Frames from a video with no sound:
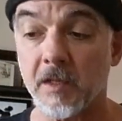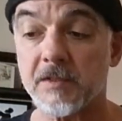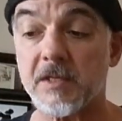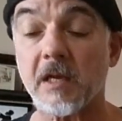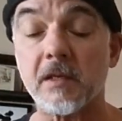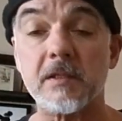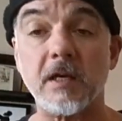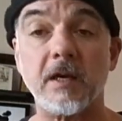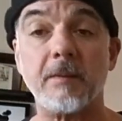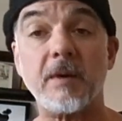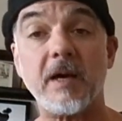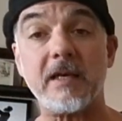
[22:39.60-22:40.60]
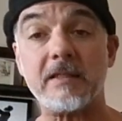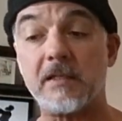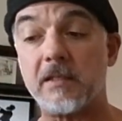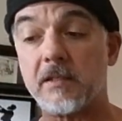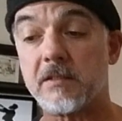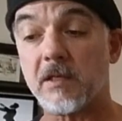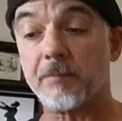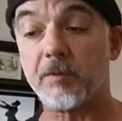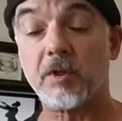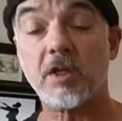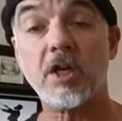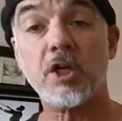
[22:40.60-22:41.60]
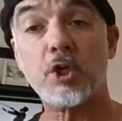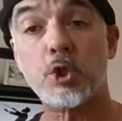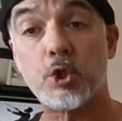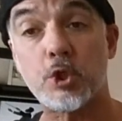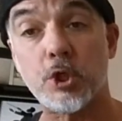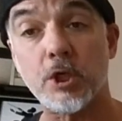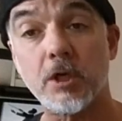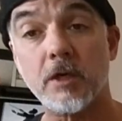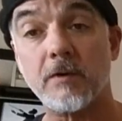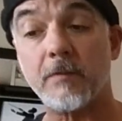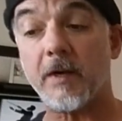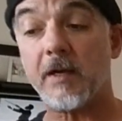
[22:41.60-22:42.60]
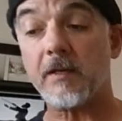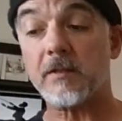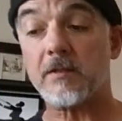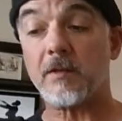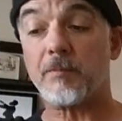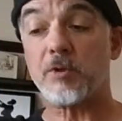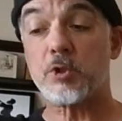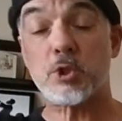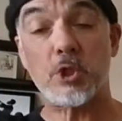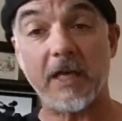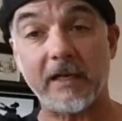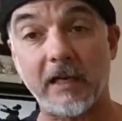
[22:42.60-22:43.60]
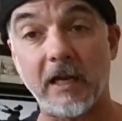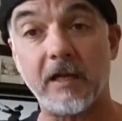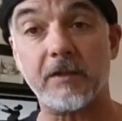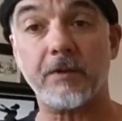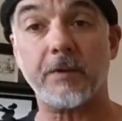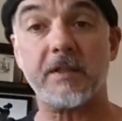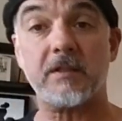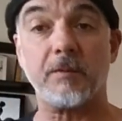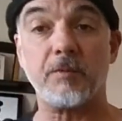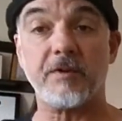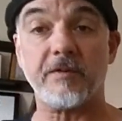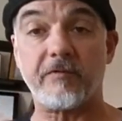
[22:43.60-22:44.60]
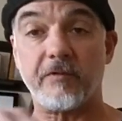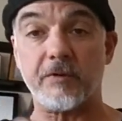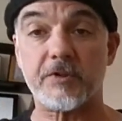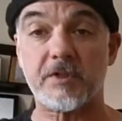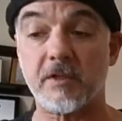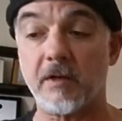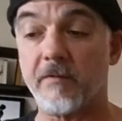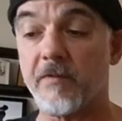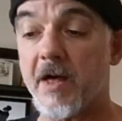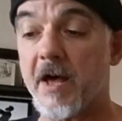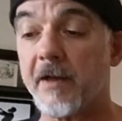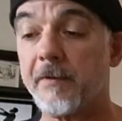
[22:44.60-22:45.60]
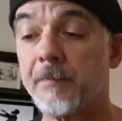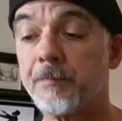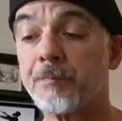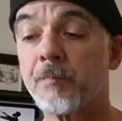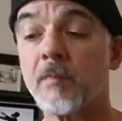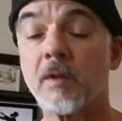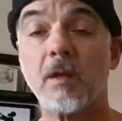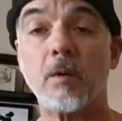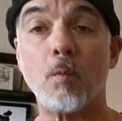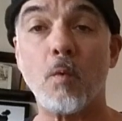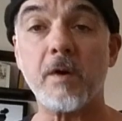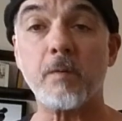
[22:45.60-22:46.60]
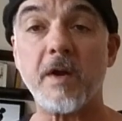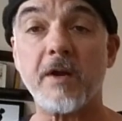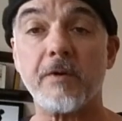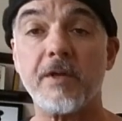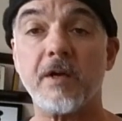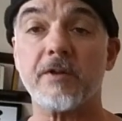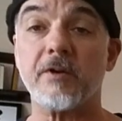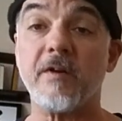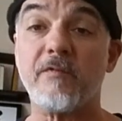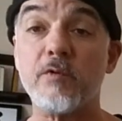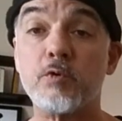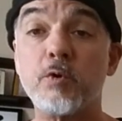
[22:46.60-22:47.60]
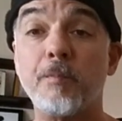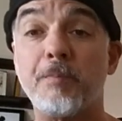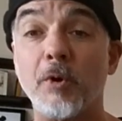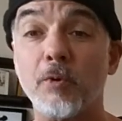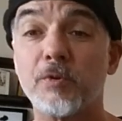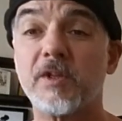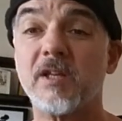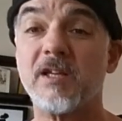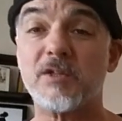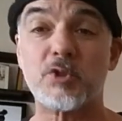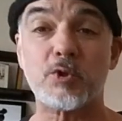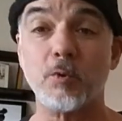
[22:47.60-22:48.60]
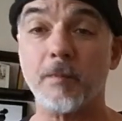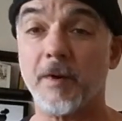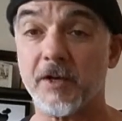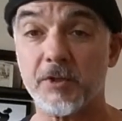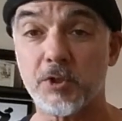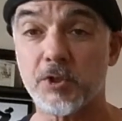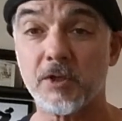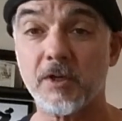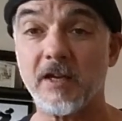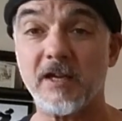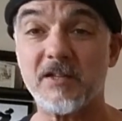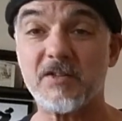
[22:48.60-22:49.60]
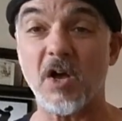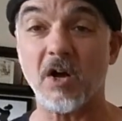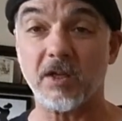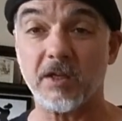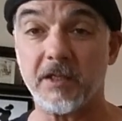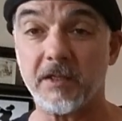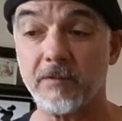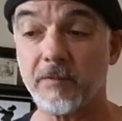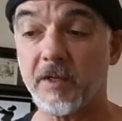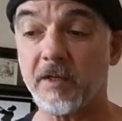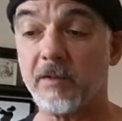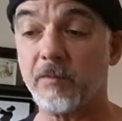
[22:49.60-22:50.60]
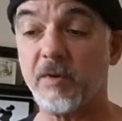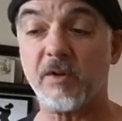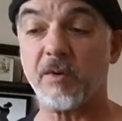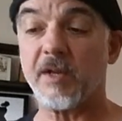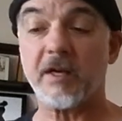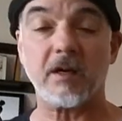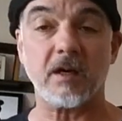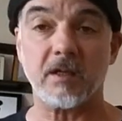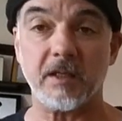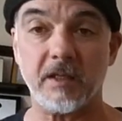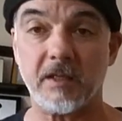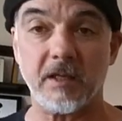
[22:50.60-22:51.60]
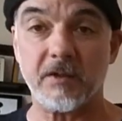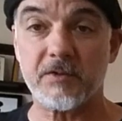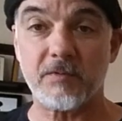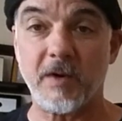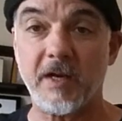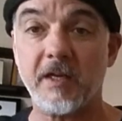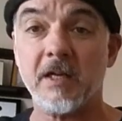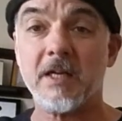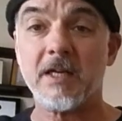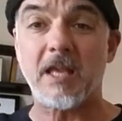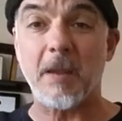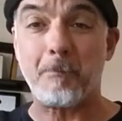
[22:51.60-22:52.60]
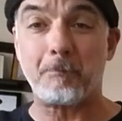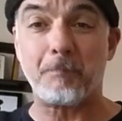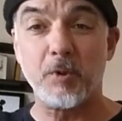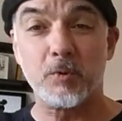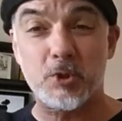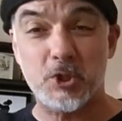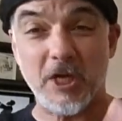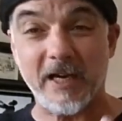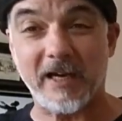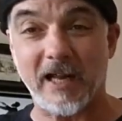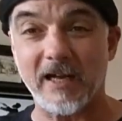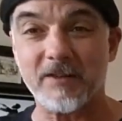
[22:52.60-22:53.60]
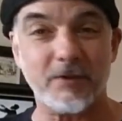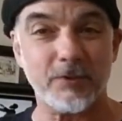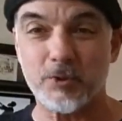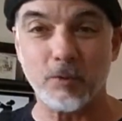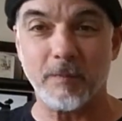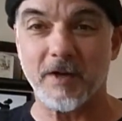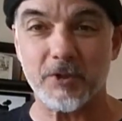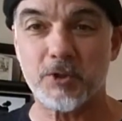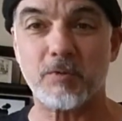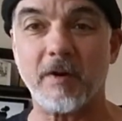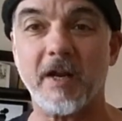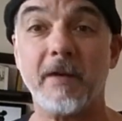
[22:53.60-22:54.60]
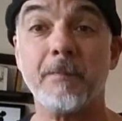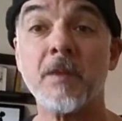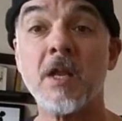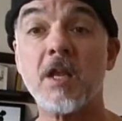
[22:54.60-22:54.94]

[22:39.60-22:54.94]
Second time, I did a double ch, right? Double cercando. I doubled the first of that. One way or the other. If you do both, it's too much and it's ugly, right? And we don't like ugly things, right? Che più cercando, too much, right?